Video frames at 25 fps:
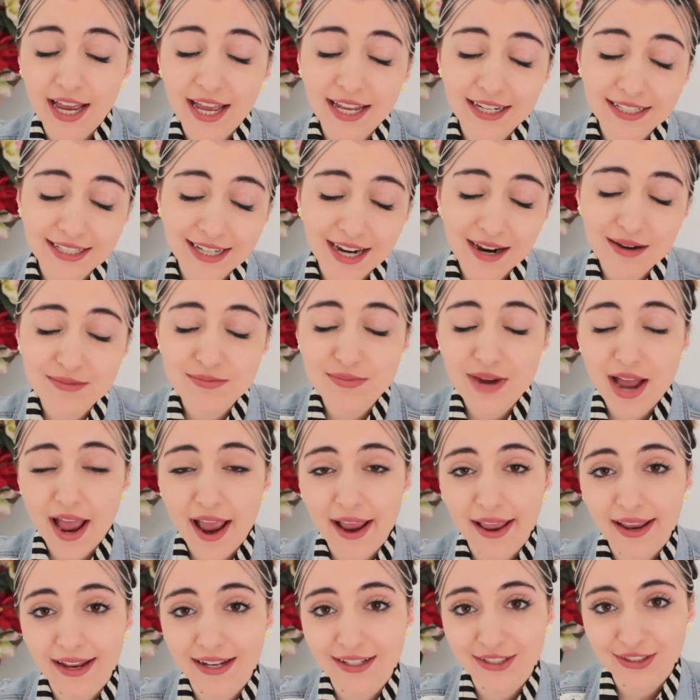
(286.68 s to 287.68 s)
and come
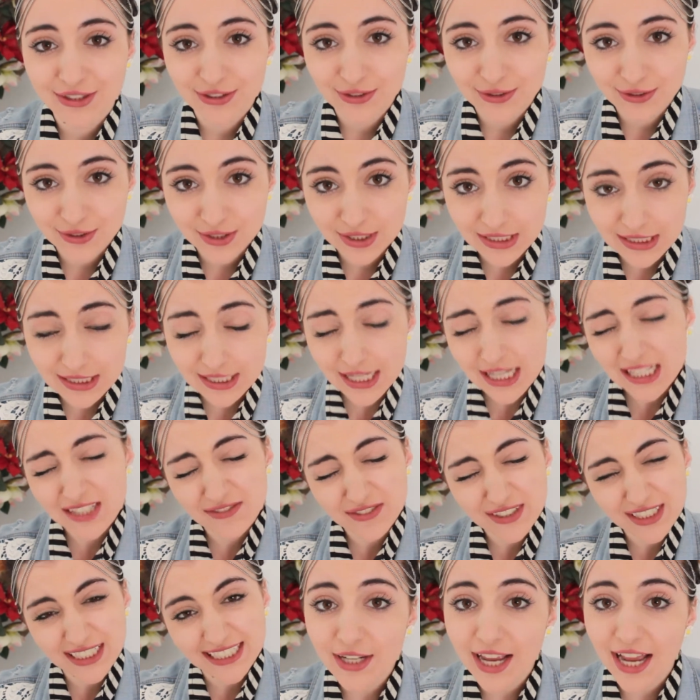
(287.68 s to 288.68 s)
back in to
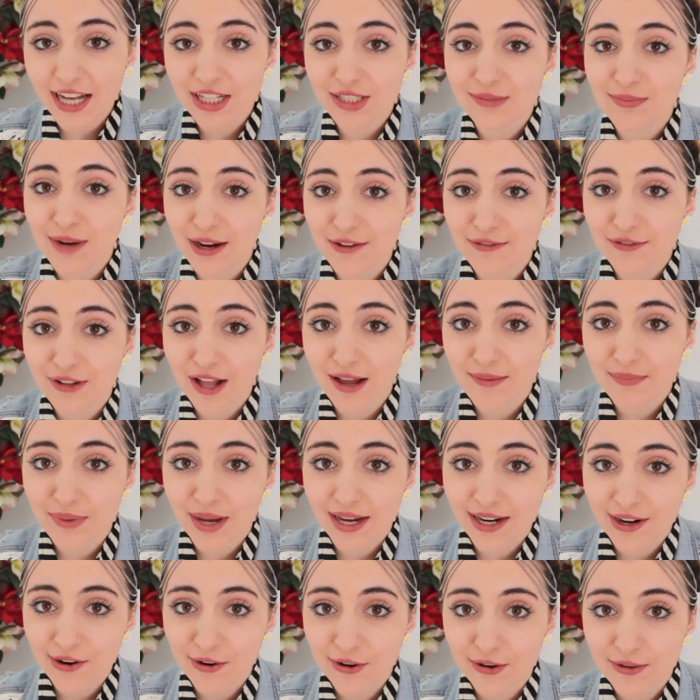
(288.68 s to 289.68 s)
successfully catch my flight
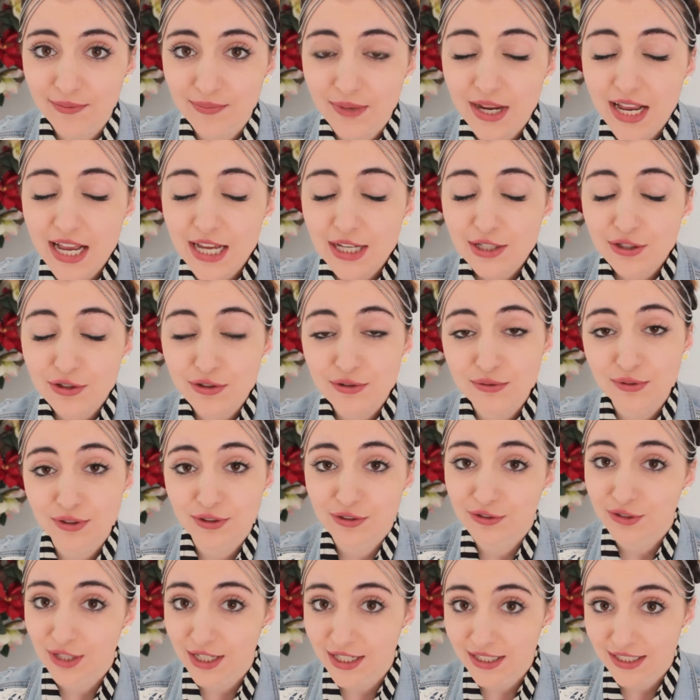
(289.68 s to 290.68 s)
back home to
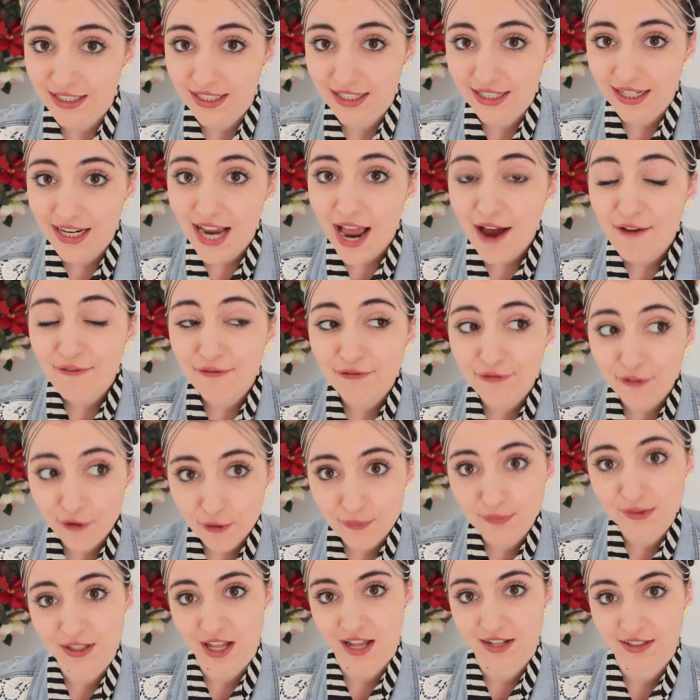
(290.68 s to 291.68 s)
Australia
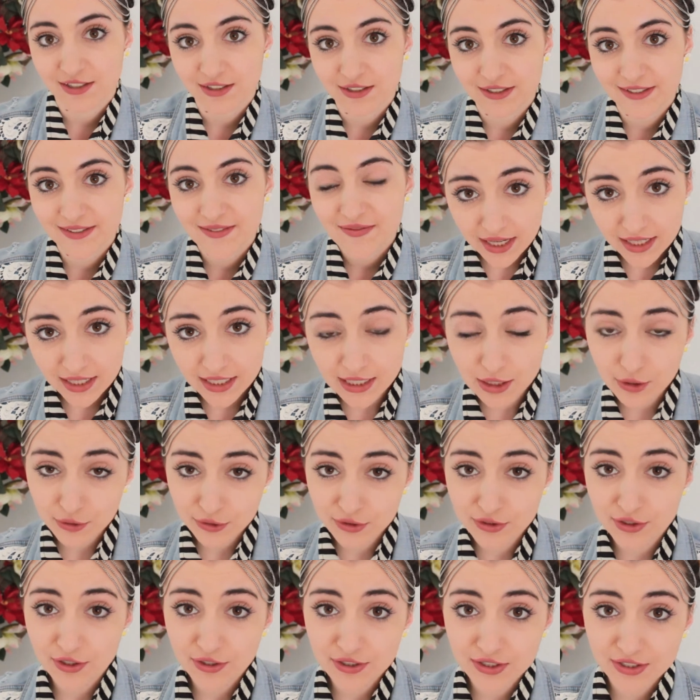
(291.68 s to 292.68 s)
from London. He
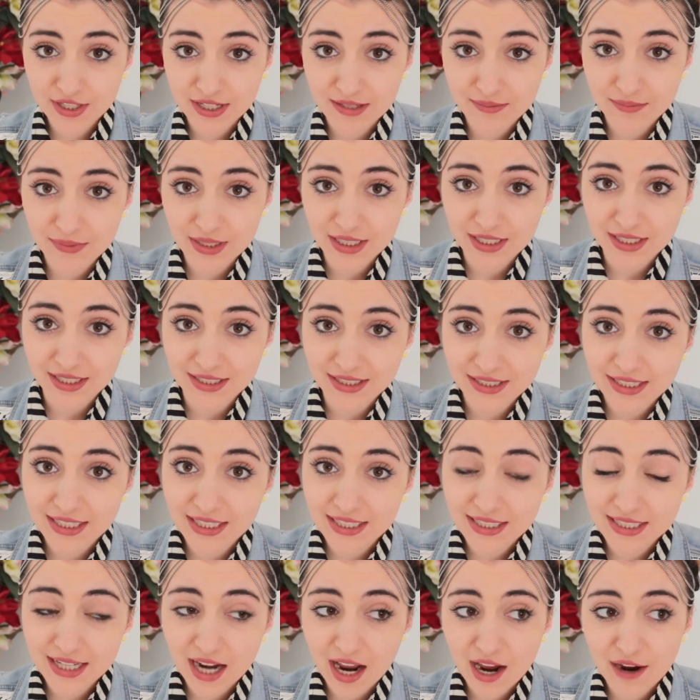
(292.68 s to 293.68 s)
also sent me a
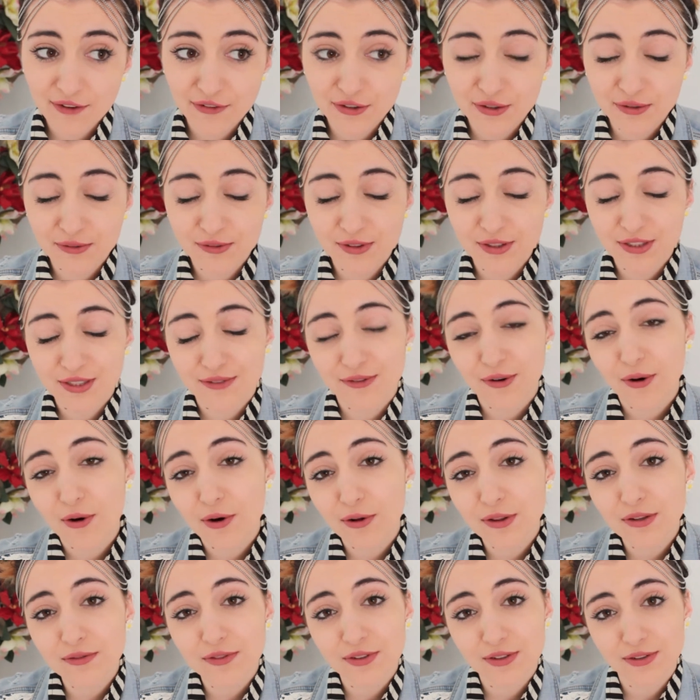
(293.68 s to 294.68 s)
list afterwards of
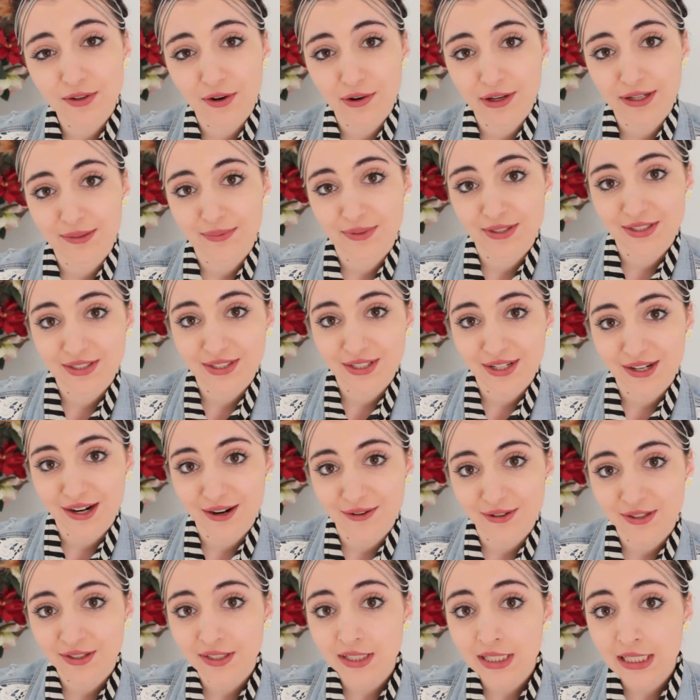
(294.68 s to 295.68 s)
all of the documents that
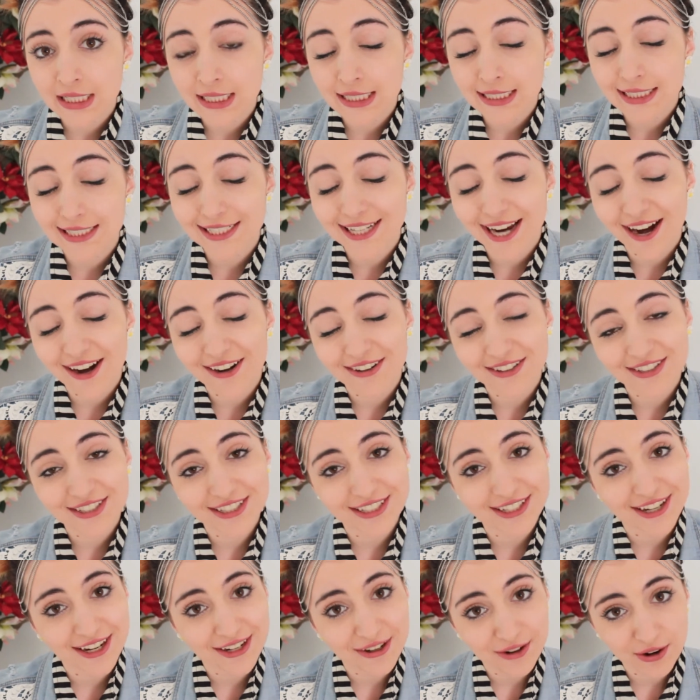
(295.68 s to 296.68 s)
I would need to
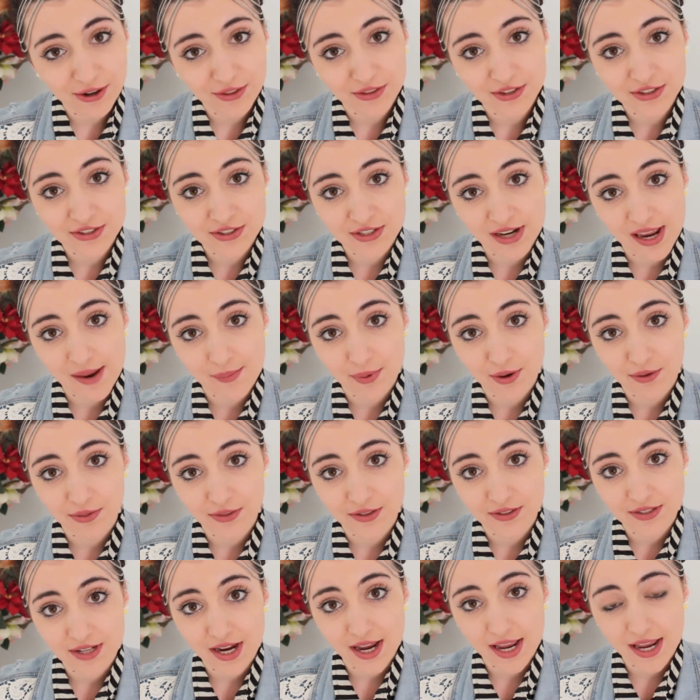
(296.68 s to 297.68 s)
guarantee I got the stamp on
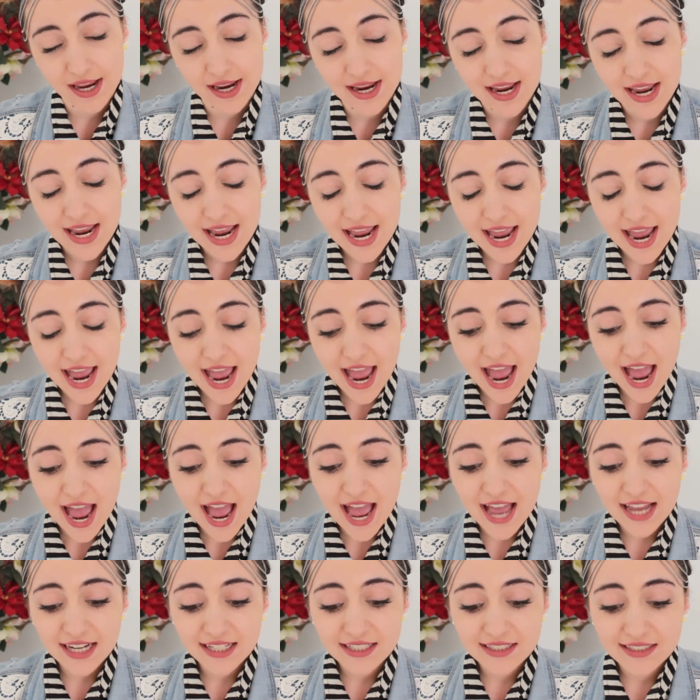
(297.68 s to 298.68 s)
the day.
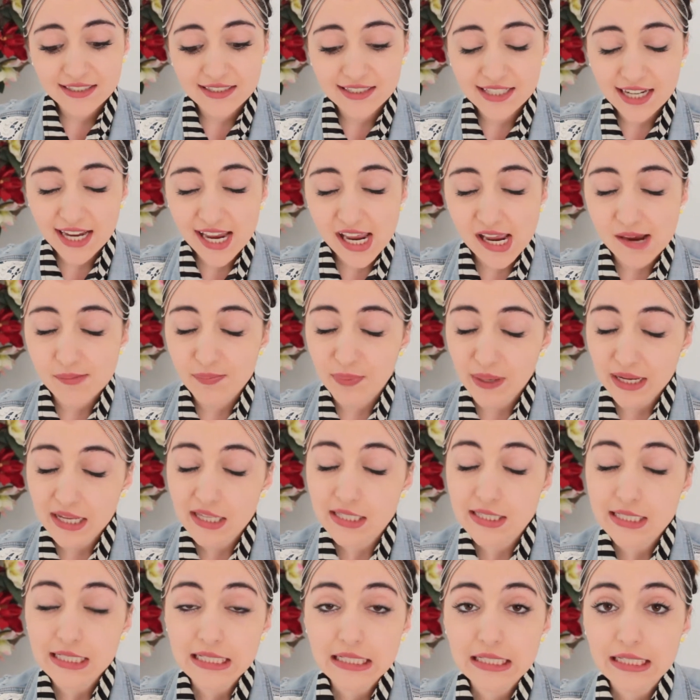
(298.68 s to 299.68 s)
And yeah,
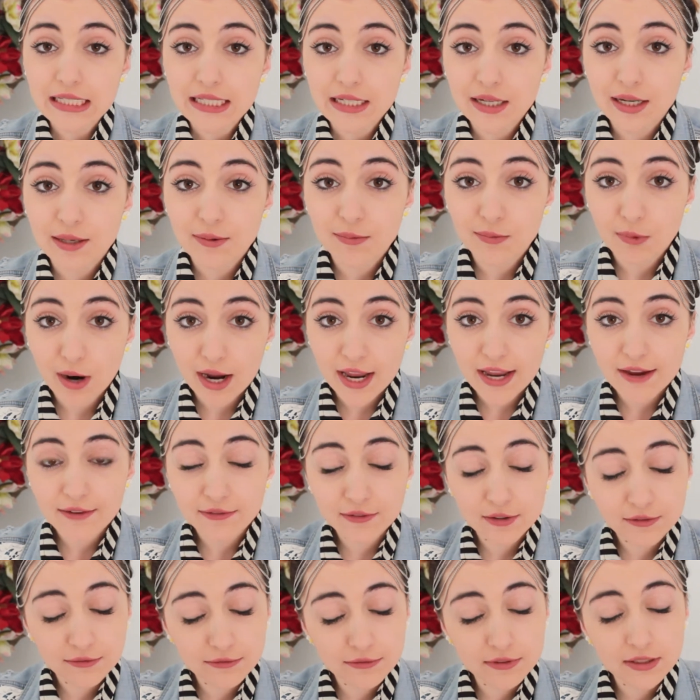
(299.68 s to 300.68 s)
basically a
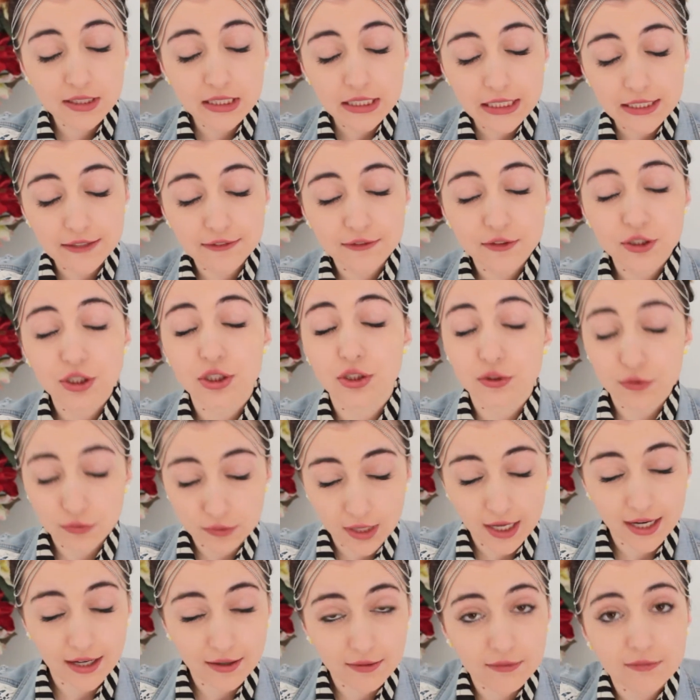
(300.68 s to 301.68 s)
wave of relief just
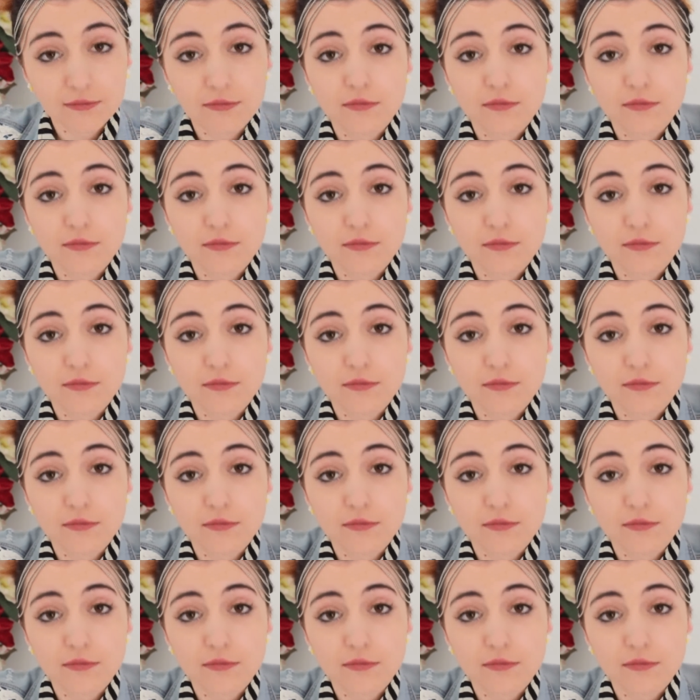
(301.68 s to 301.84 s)
like